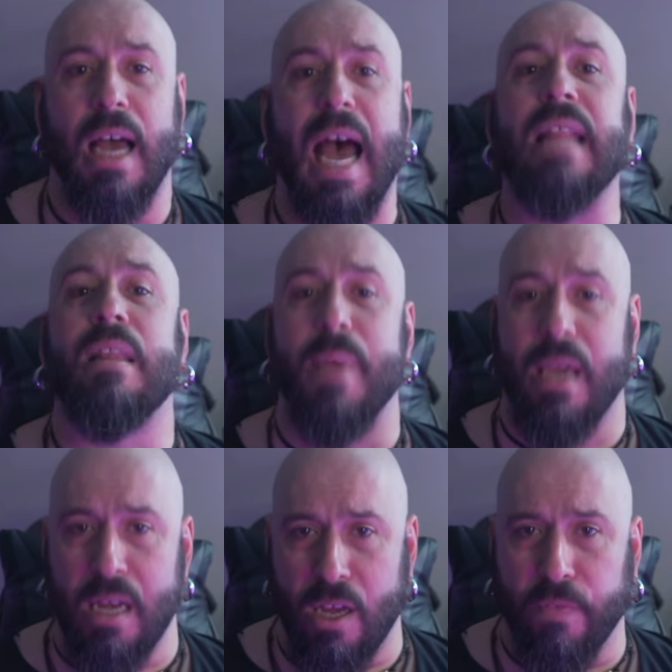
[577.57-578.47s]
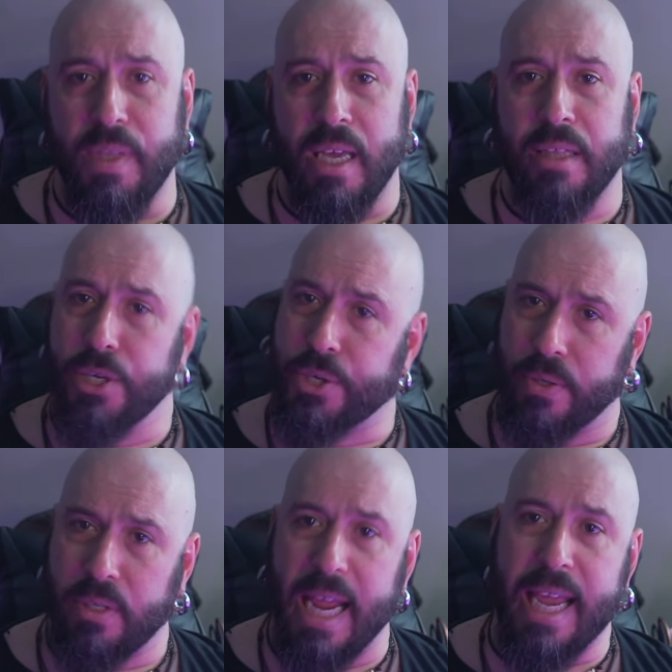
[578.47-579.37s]
At the beginning of the
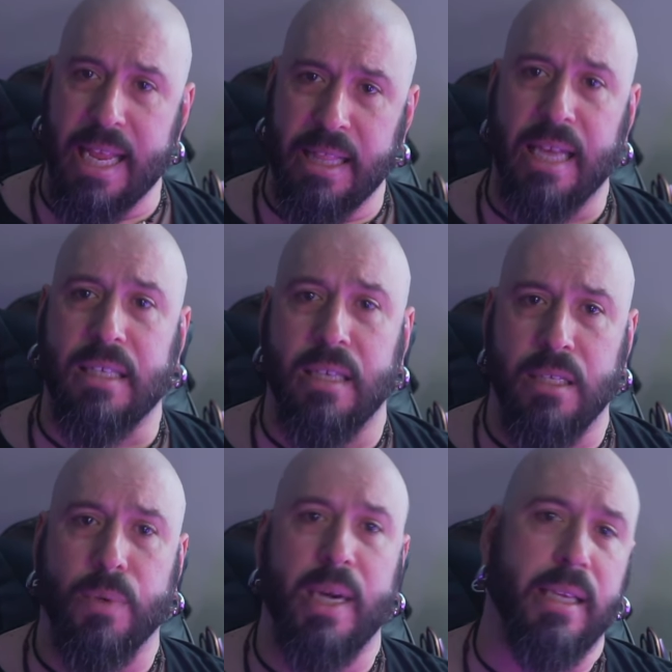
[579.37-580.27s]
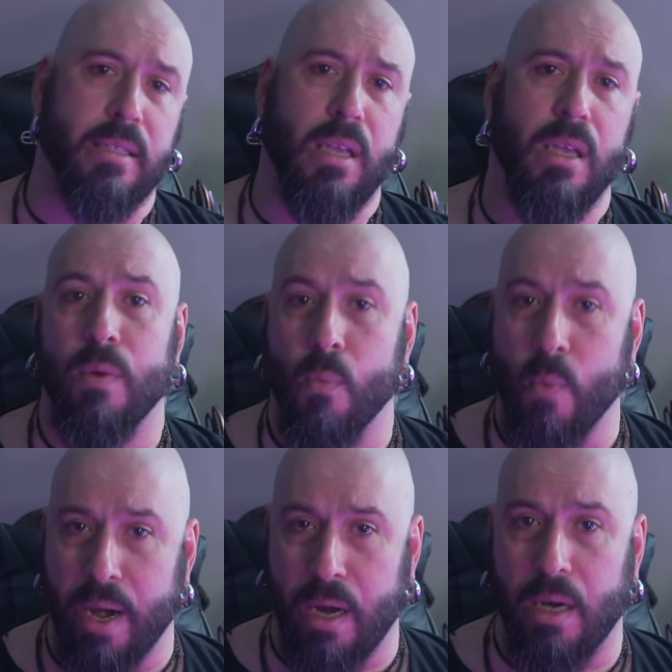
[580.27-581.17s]
edition, the index is released,
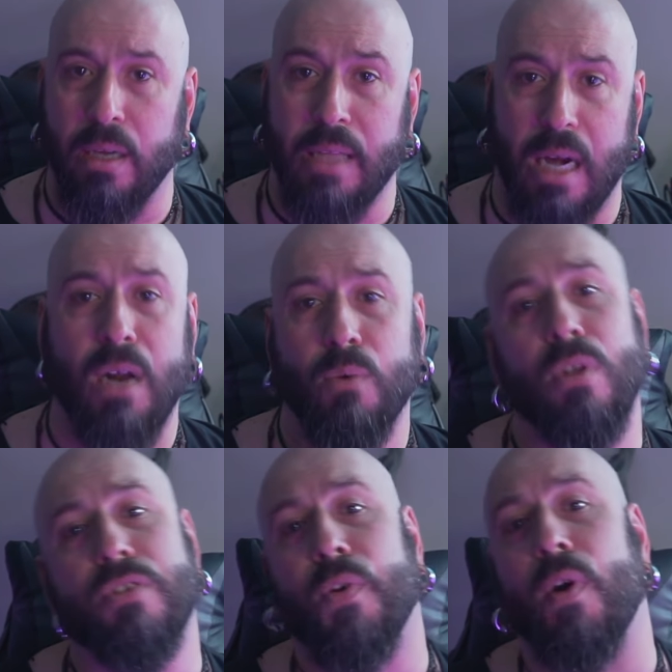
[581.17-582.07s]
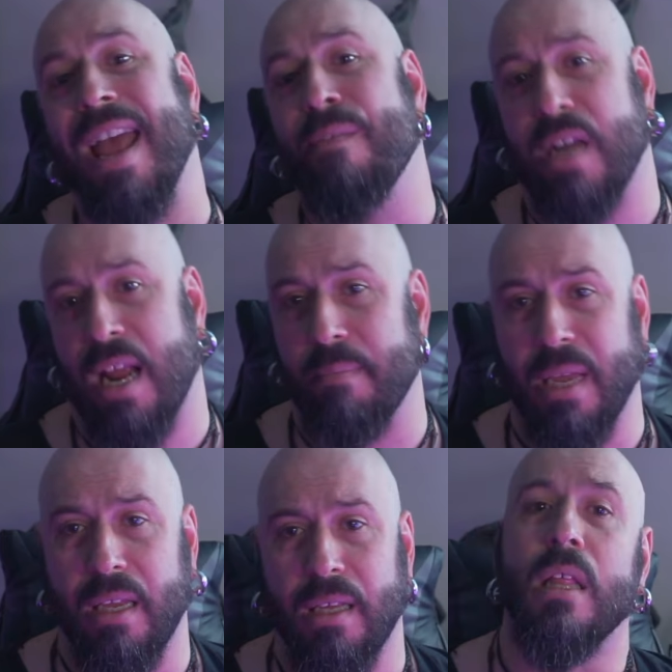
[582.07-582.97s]
where there are rules for every army.
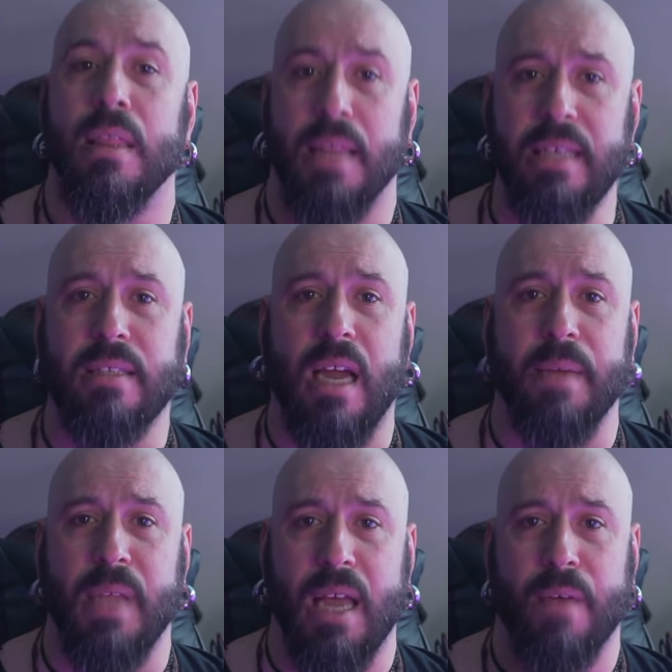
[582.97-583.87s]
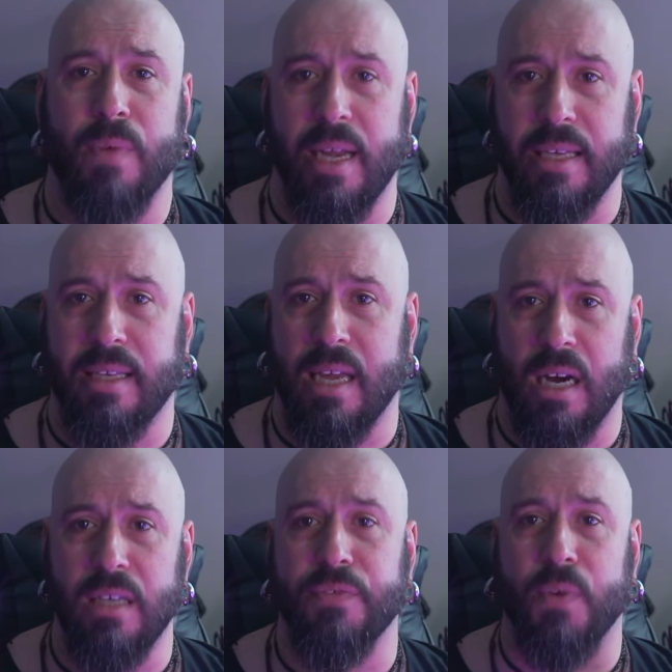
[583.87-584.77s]
This time, they have released
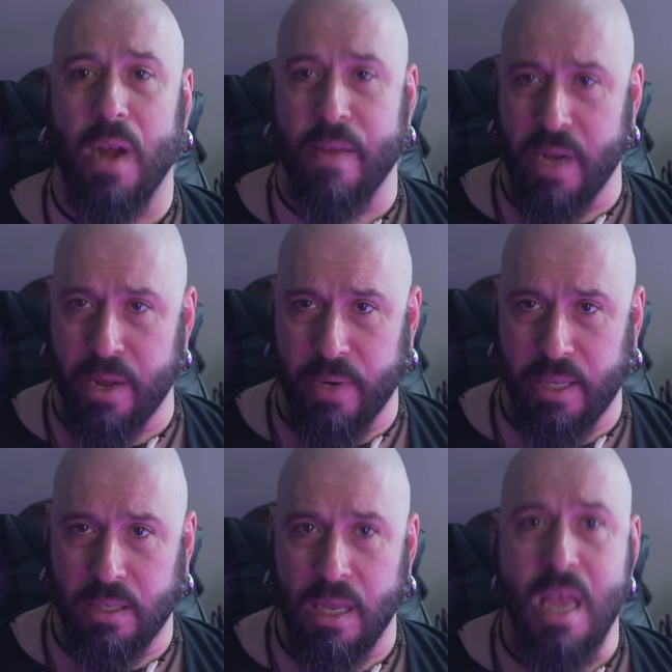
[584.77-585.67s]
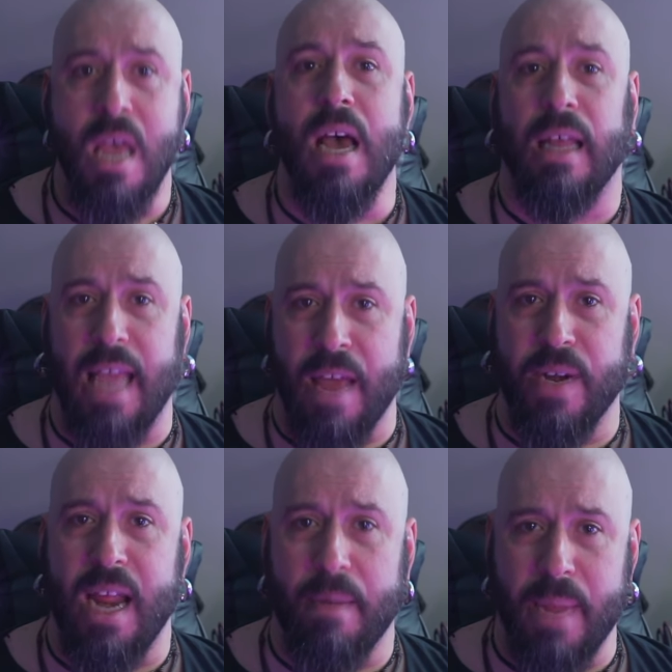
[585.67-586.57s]
cards for every unit, and
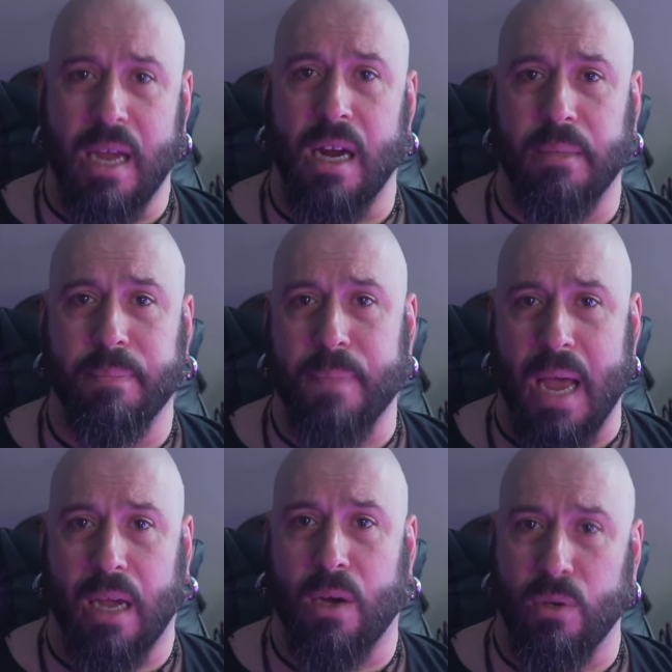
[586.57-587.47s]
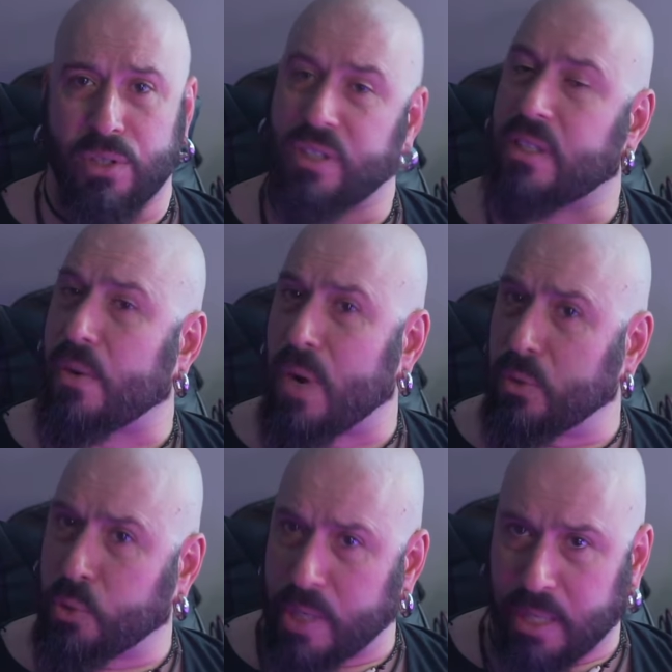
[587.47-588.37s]
every army card pack costs
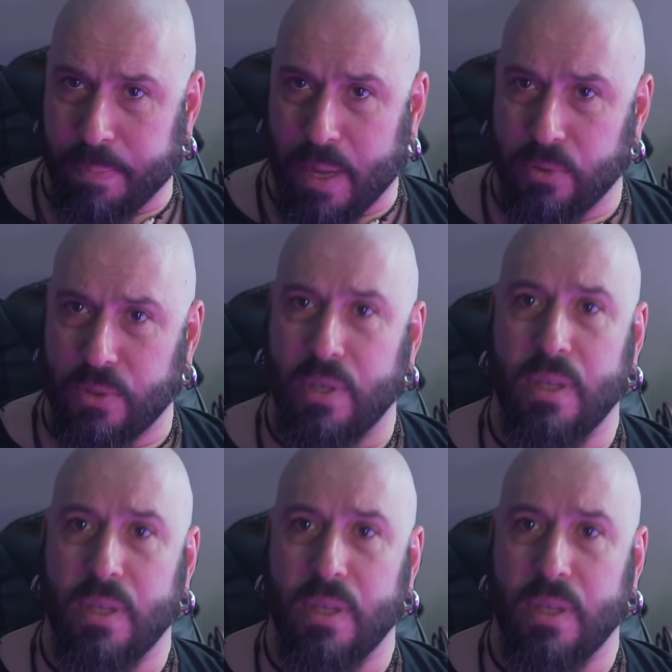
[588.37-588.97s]
around £20.